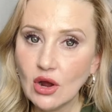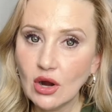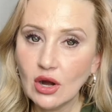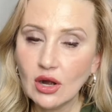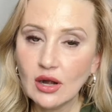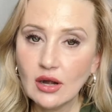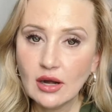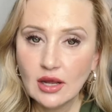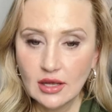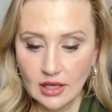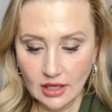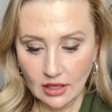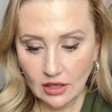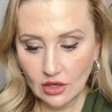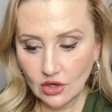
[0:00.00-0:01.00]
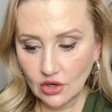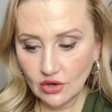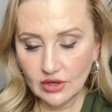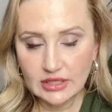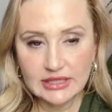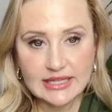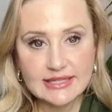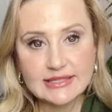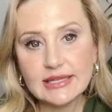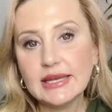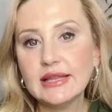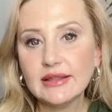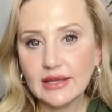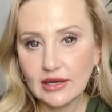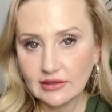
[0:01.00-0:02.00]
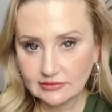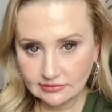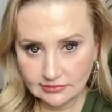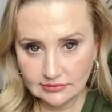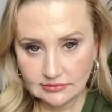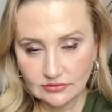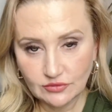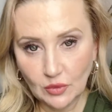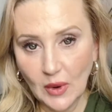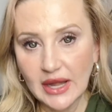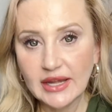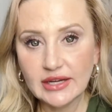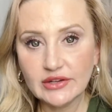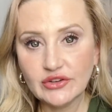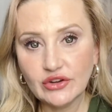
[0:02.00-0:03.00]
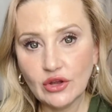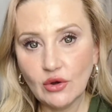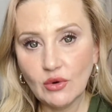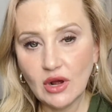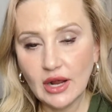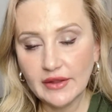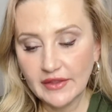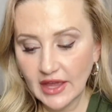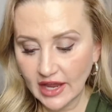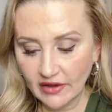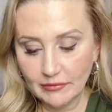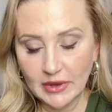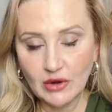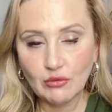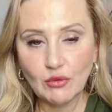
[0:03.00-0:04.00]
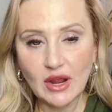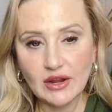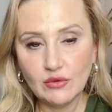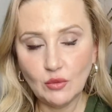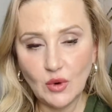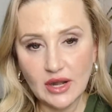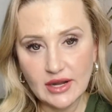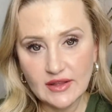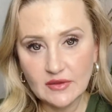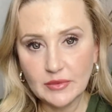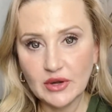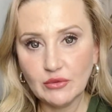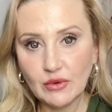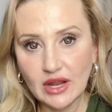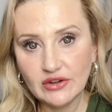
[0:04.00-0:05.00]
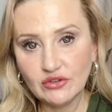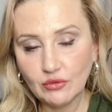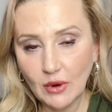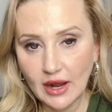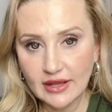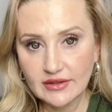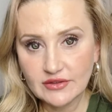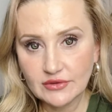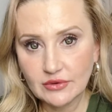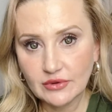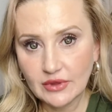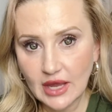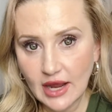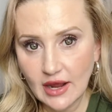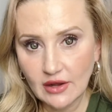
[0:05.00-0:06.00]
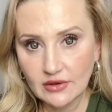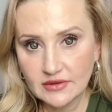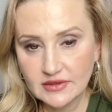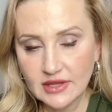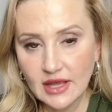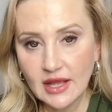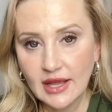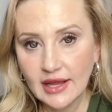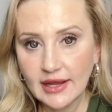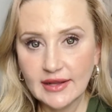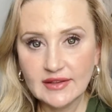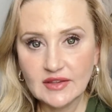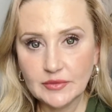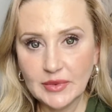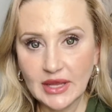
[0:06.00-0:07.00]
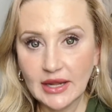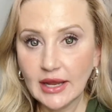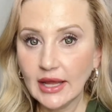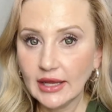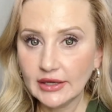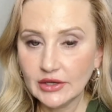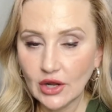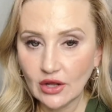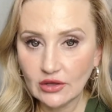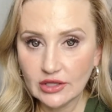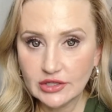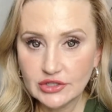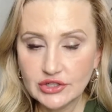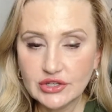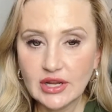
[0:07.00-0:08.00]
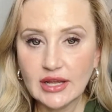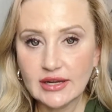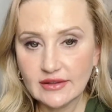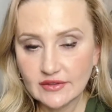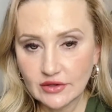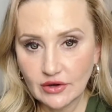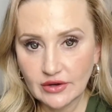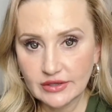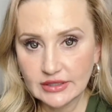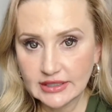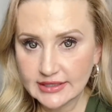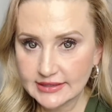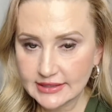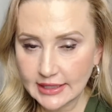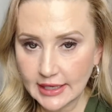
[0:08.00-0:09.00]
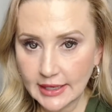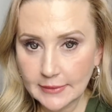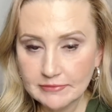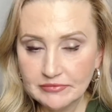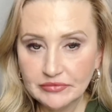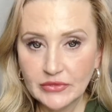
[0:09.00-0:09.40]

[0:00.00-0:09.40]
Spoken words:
are currently sitting there waiting to go on. They have been read. One has been read twice through the House. It's been acknowledged, and it's currently sitting.